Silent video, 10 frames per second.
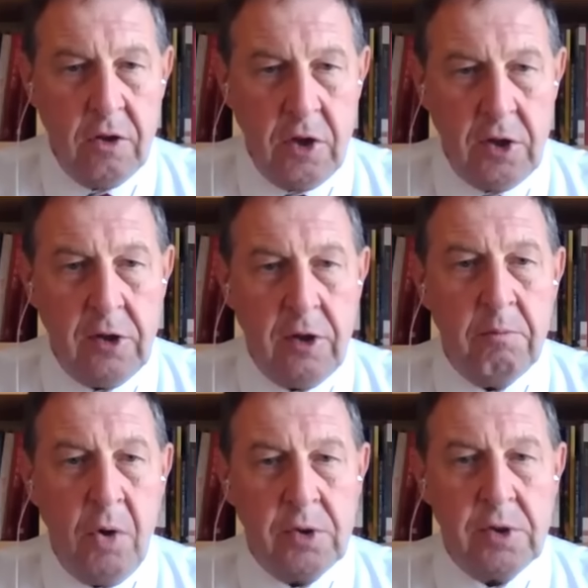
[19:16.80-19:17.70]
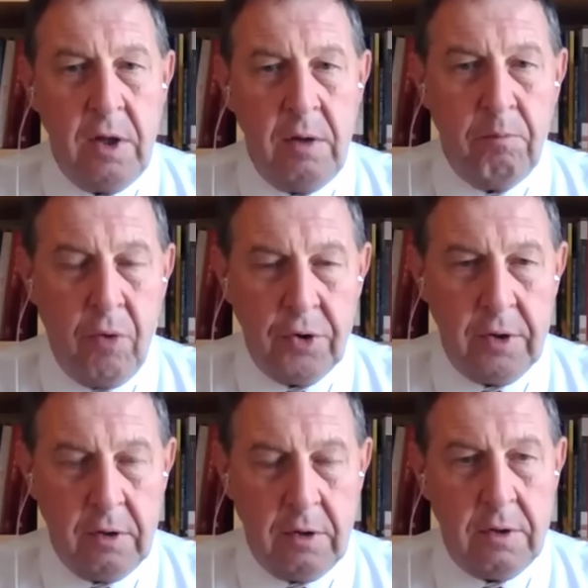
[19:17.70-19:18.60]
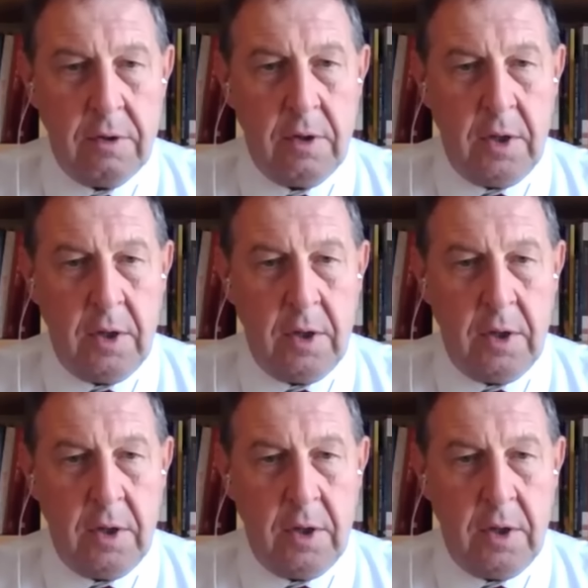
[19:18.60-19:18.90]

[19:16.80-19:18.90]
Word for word: This is the most important